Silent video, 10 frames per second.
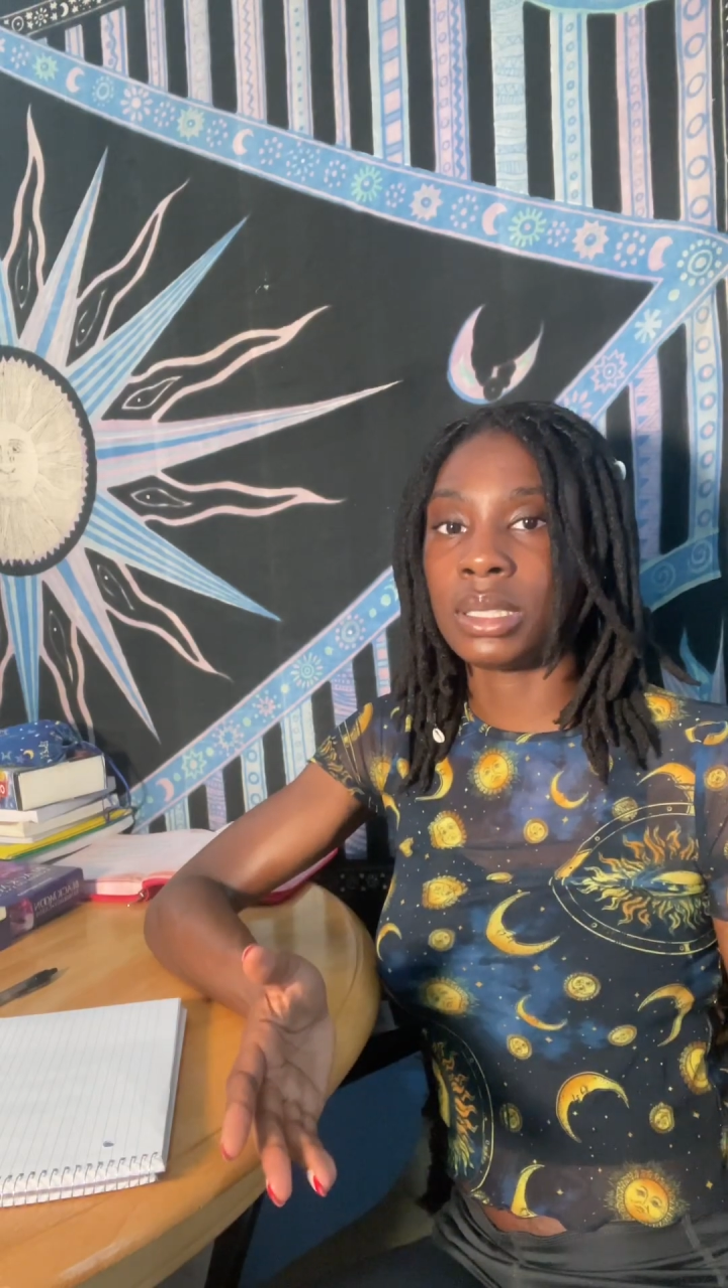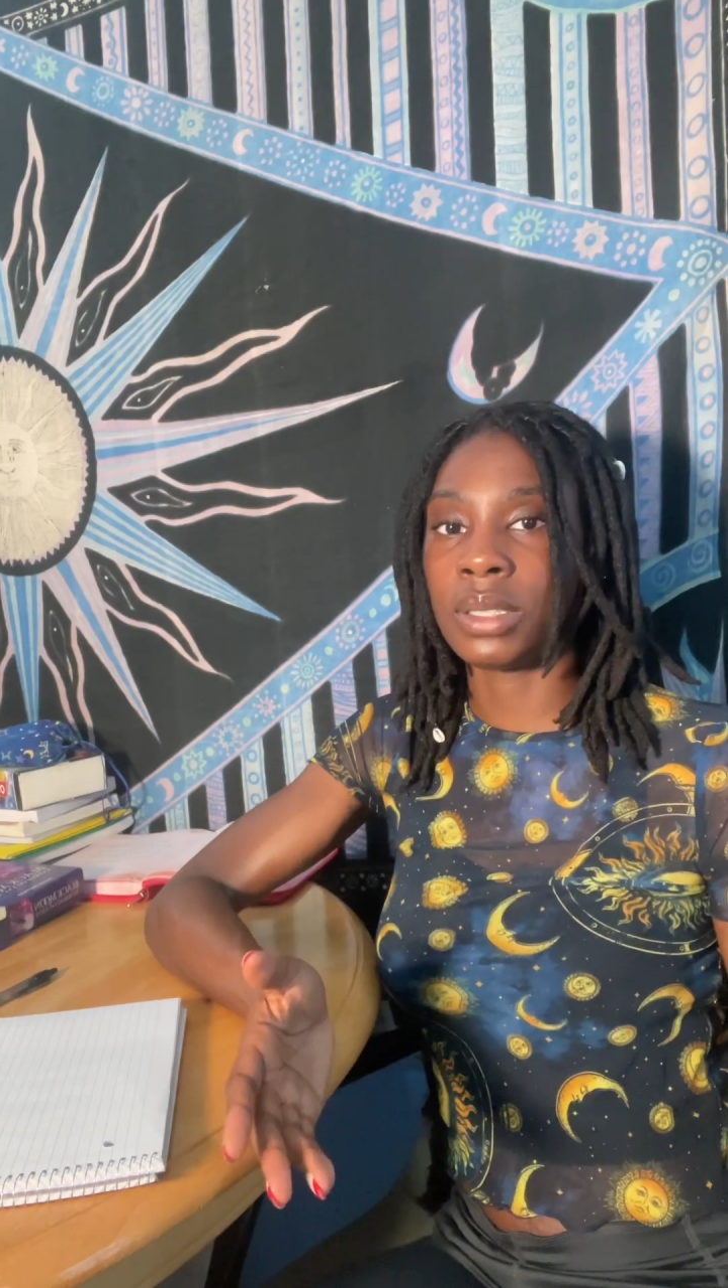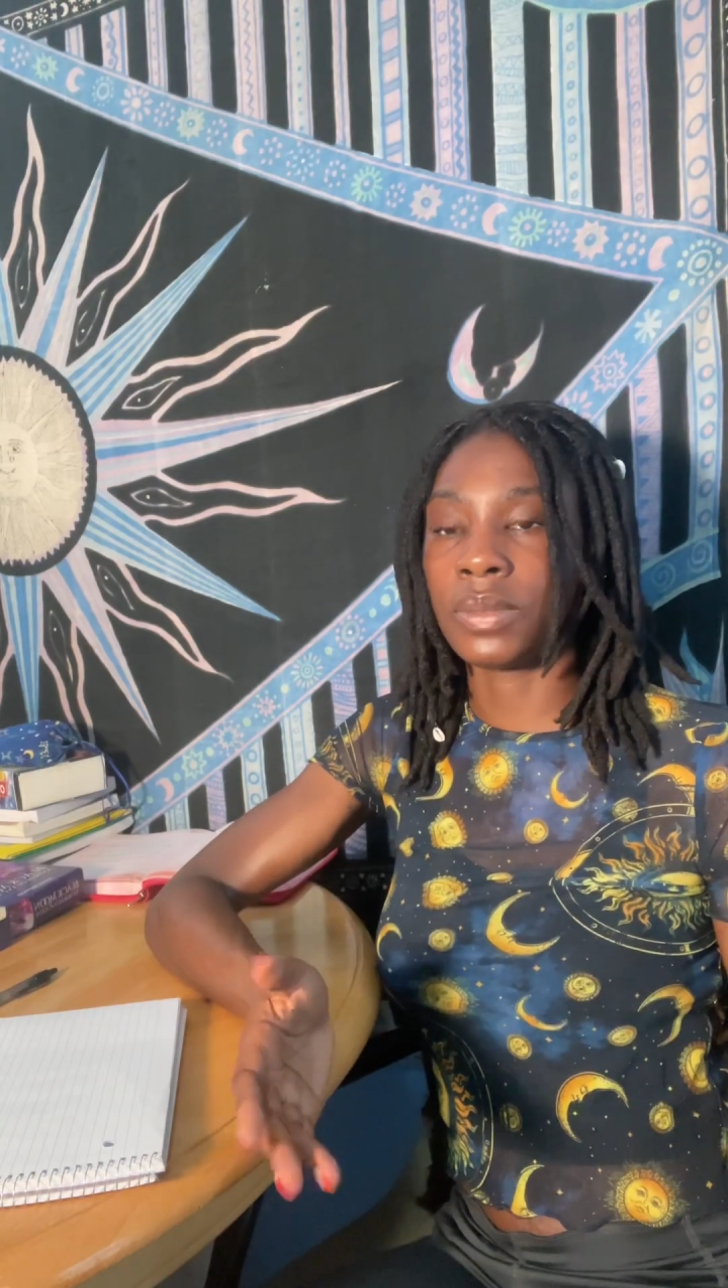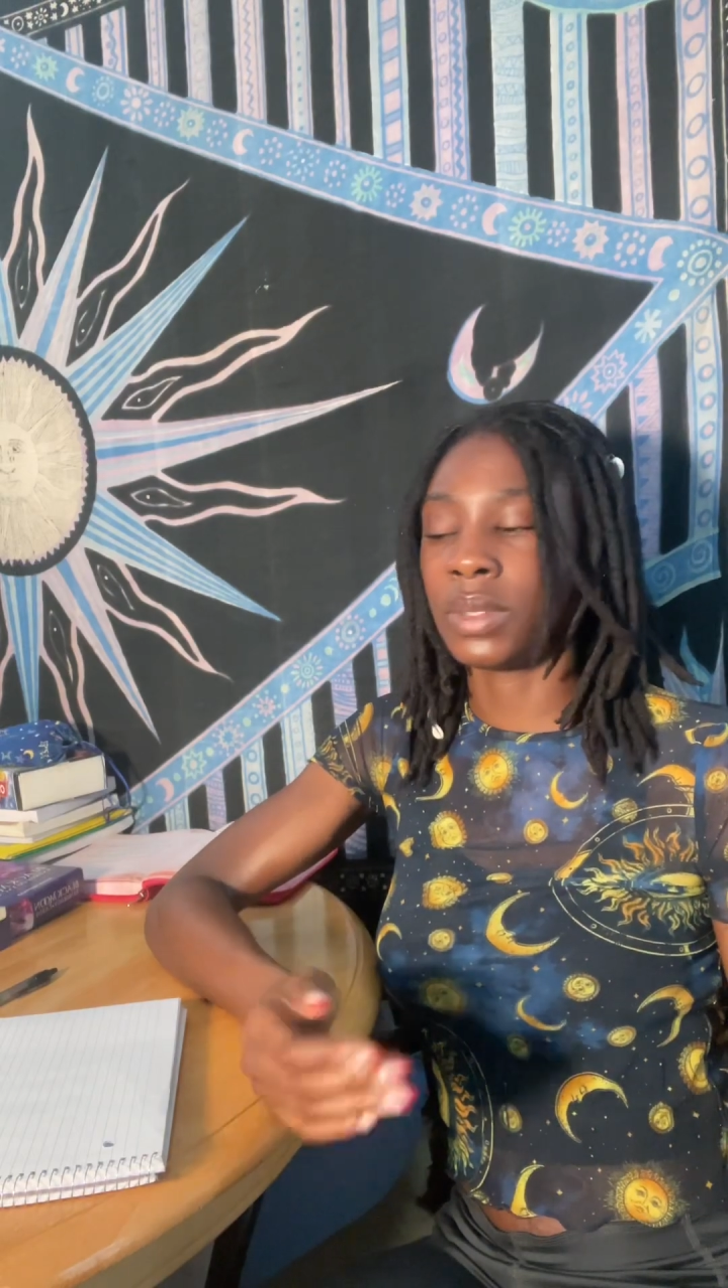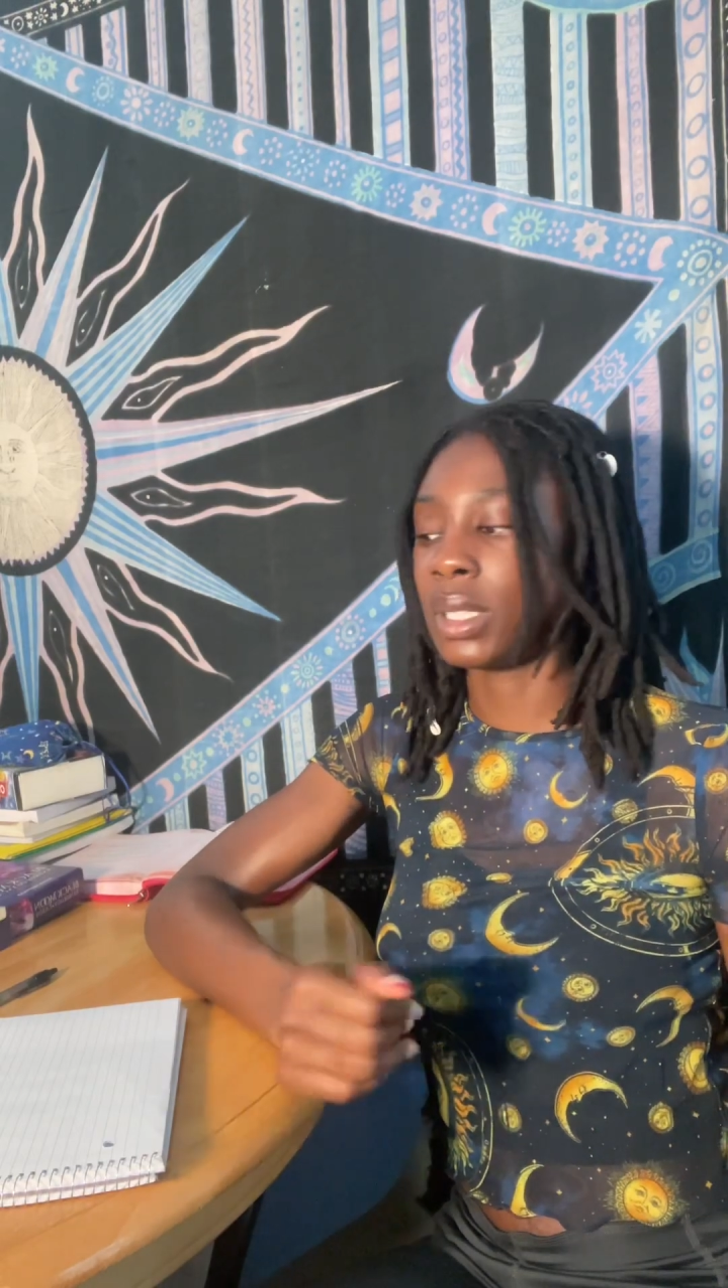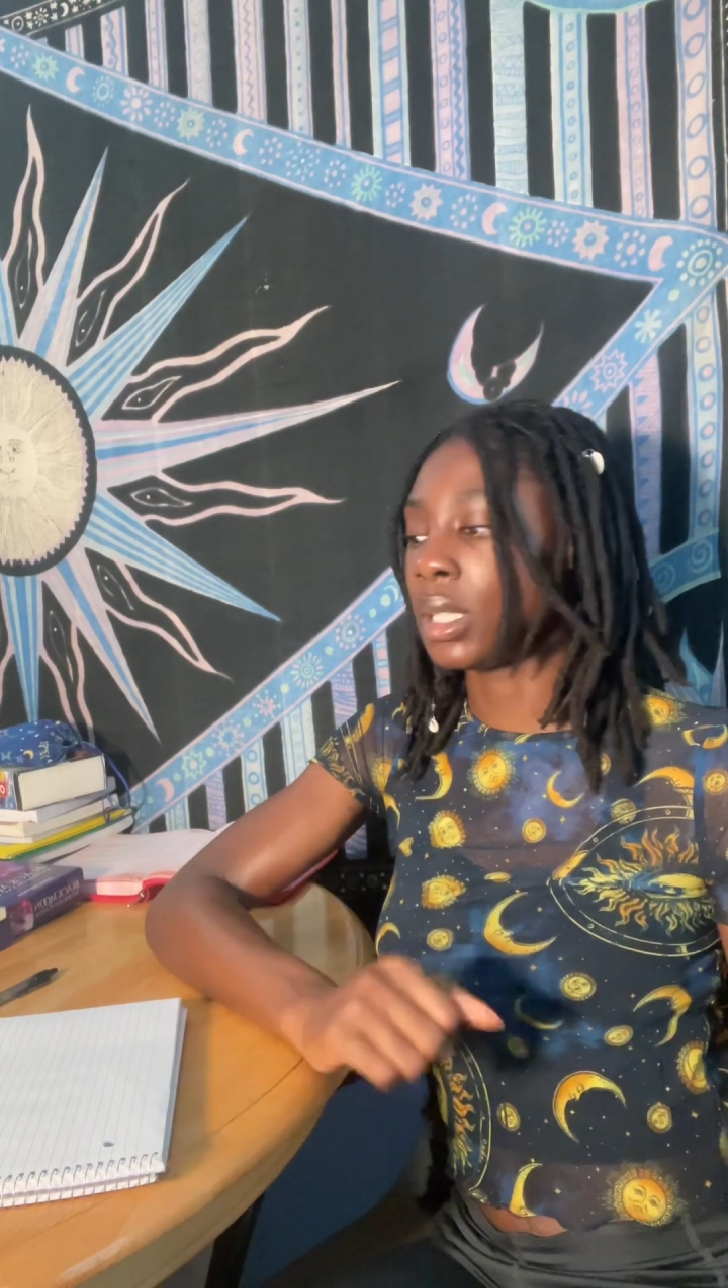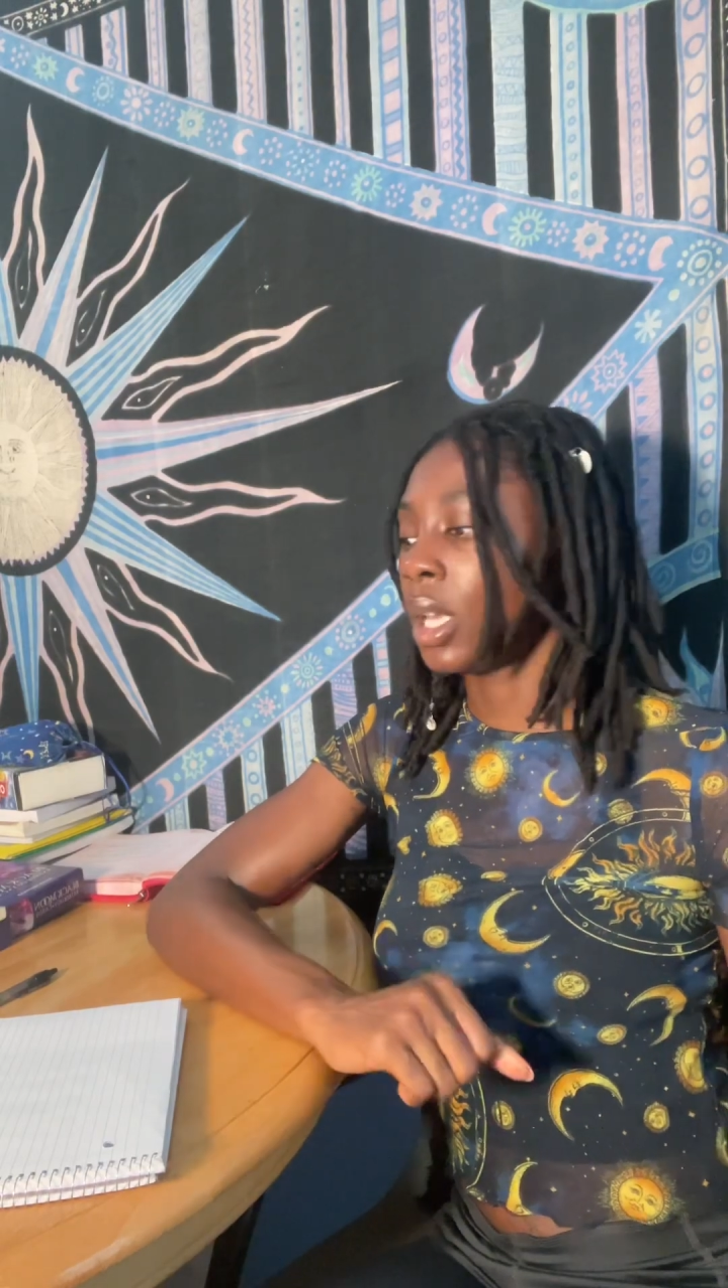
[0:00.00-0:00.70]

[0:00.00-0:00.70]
different.